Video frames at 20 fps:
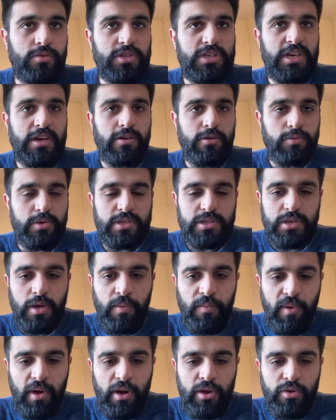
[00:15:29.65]
Share it with
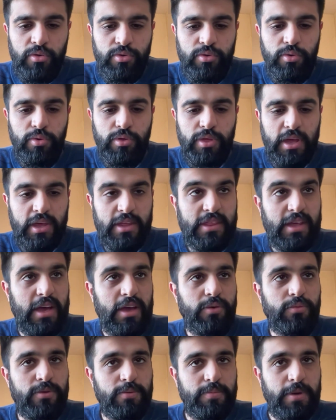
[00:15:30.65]
someone who you think that
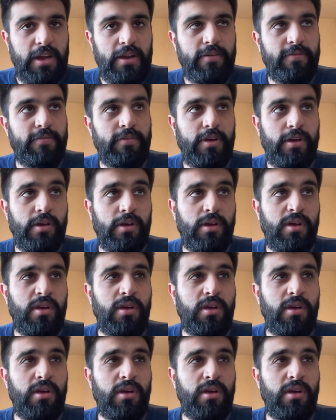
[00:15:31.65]
it would benefit.